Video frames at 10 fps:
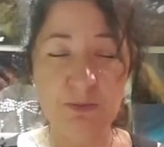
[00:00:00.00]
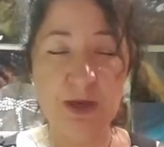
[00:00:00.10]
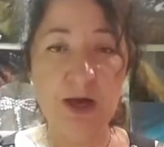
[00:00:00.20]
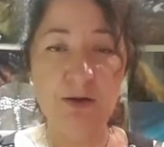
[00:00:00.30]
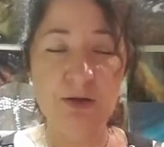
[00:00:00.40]

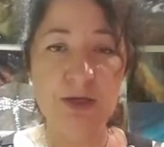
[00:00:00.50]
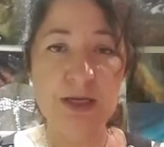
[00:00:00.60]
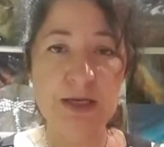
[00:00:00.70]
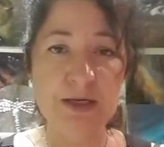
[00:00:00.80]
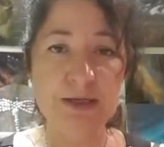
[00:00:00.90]
some
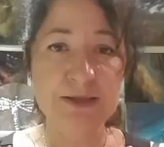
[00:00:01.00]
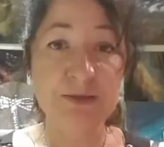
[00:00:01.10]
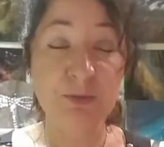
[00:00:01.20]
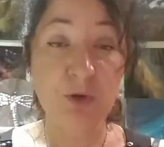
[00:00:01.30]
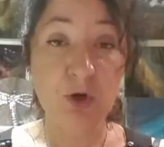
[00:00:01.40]
powder
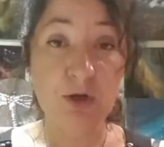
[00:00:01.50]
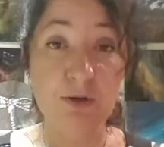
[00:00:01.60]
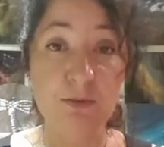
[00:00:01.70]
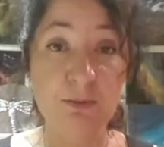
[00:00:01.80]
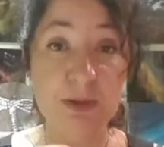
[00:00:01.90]
in a
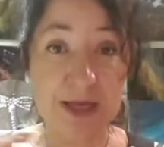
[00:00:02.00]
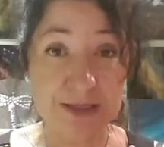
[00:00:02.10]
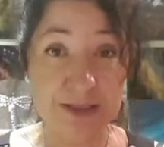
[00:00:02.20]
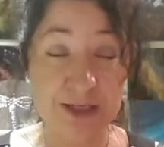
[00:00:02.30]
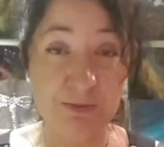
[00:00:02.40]
Ziploc
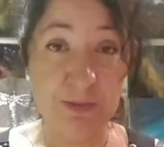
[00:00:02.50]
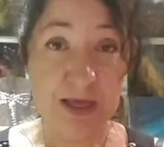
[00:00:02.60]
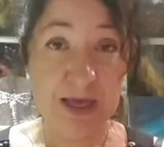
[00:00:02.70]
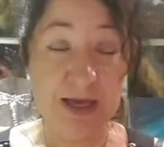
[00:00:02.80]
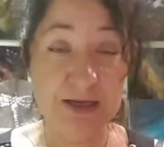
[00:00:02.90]

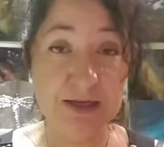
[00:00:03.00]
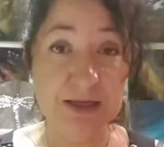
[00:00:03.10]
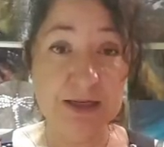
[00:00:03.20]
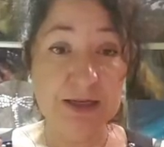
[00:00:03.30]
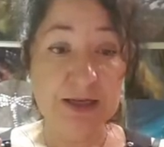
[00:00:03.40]
plastic
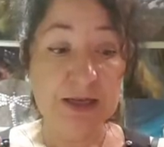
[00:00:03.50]
bag,